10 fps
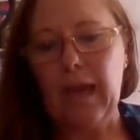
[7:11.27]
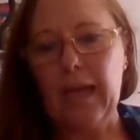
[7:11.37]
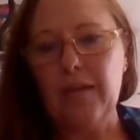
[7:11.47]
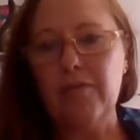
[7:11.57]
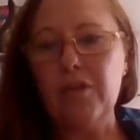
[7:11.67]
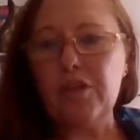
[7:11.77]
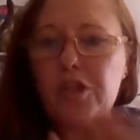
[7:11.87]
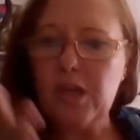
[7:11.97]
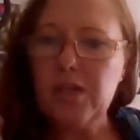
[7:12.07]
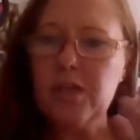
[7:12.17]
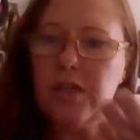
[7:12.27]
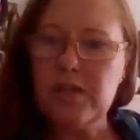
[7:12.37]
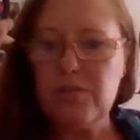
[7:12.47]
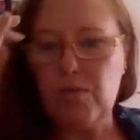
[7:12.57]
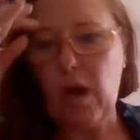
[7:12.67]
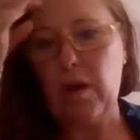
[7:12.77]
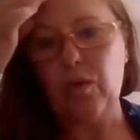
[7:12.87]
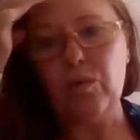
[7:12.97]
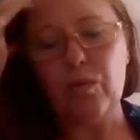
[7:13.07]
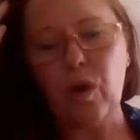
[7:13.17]
And if you judge it as right
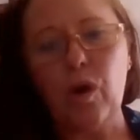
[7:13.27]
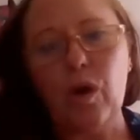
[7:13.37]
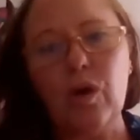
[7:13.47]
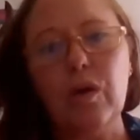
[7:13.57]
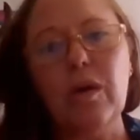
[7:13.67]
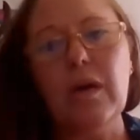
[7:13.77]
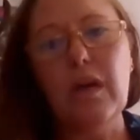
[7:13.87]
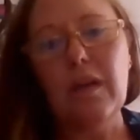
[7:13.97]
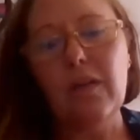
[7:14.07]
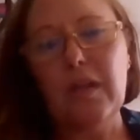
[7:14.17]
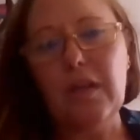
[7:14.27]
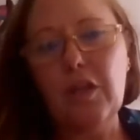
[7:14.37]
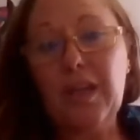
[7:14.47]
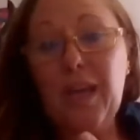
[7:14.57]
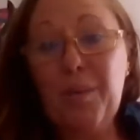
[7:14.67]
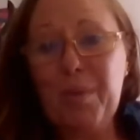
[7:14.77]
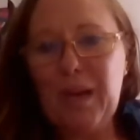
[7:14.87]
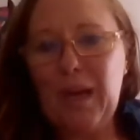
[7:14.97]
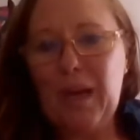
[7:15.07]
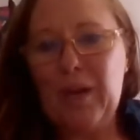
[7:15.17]
or wrong, then you keep it
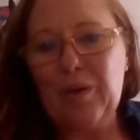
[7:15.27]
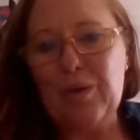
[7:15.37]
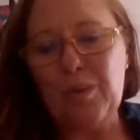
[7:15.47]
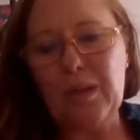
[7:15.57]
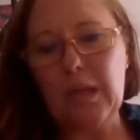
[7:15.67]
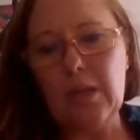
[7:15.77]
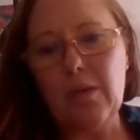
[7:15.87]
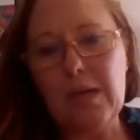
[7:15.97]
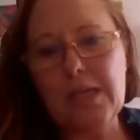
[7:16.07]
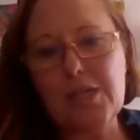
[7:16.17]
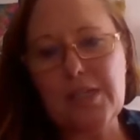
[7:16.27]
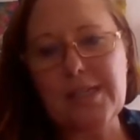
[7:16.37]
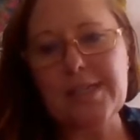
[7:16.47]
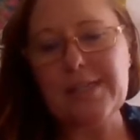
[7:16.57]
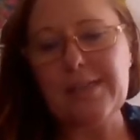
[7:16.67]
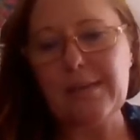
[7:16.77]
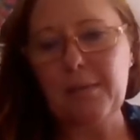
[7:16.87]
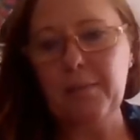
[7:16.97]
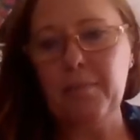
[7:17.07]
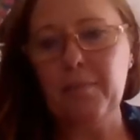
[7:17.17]
held within your energy
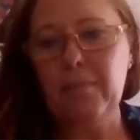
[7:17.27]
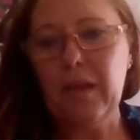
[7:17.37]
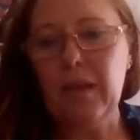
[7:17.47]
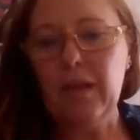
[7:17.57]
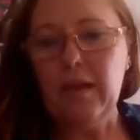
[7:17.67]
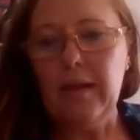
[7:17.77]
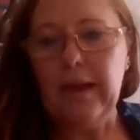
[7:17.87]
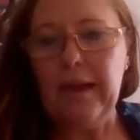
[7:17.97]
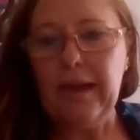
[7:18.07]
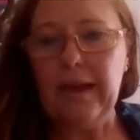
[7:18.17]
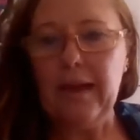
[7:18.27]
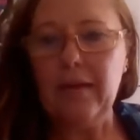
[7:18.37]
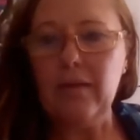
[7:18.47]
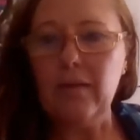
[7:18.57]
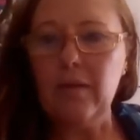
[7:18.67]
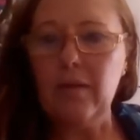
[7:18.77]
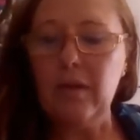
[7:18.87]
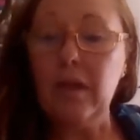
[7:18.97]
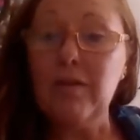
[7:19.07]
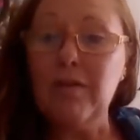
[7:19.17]
system. And the
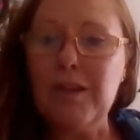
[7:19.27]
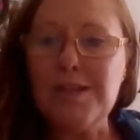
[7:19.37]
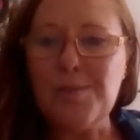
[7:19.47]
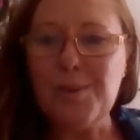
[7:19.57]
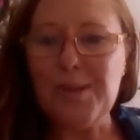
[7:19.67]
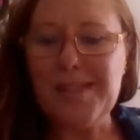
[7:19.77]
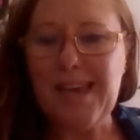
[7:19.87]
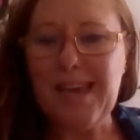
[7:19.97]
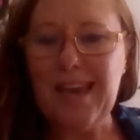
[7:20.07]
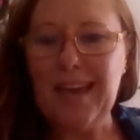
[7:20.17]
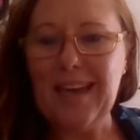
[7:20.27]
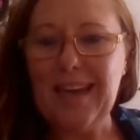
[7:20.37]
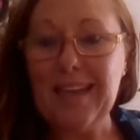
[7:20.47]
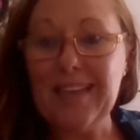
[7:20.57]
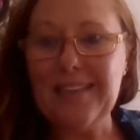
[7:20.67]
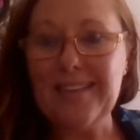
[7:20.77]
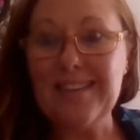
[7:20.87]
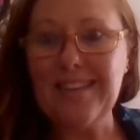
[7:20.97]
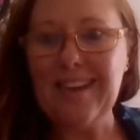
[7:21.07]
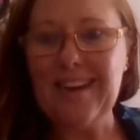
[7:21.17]
universe wants a clean
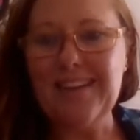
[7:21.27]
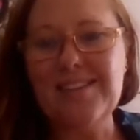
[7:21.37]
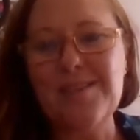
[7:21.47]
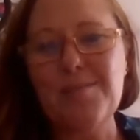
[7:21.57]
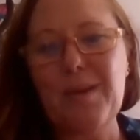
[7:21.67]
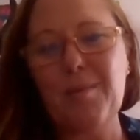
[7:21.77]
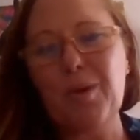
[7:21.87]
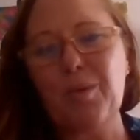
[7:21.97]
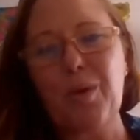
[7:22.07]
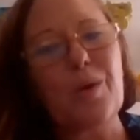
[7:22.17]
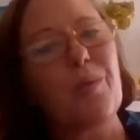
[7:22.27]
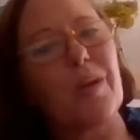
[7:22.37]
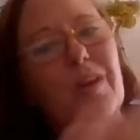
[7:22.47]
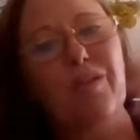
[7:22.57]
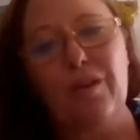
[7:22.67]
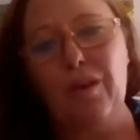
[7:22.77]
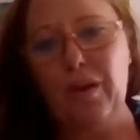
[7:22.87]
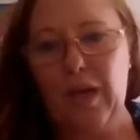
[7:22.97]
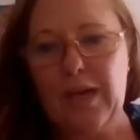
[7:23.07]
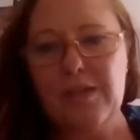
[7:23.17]
slate to be able to work with
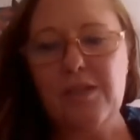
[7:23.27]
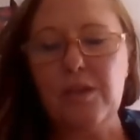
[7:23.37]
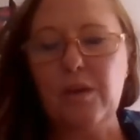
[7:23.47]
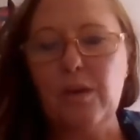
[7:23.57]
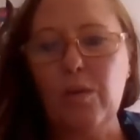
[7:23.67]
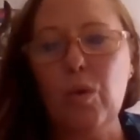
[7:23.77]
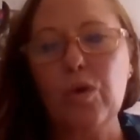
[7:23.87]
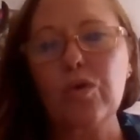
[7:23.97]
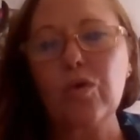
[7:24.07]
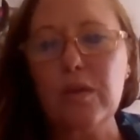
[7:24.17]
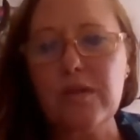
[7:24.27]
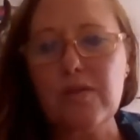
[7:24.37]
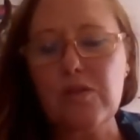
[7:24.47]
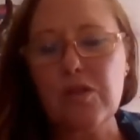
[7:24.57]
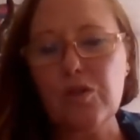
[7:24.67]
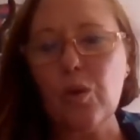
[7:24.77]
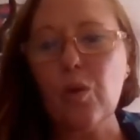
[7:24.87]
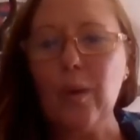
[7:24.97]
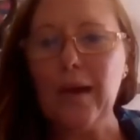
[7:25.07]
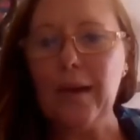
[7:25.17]
you as you walk through this new
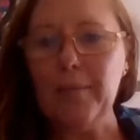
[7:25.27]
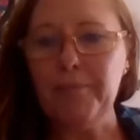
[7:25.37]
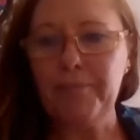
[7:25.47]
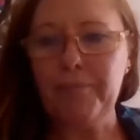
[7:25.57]
doorway.